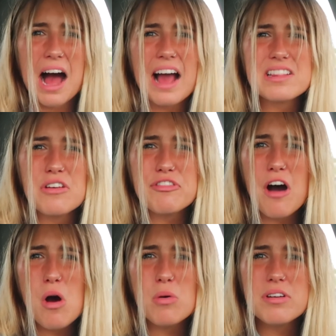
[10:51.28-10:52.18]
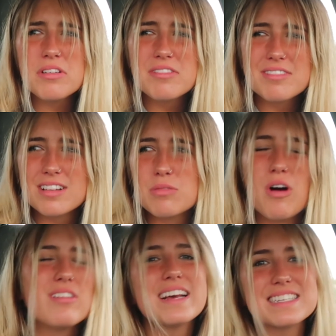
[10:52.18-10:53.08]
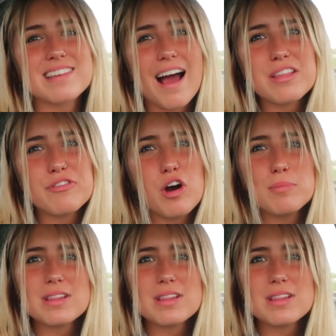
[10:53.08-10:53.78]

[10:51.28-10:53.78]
xylophone? Well, like xylophone,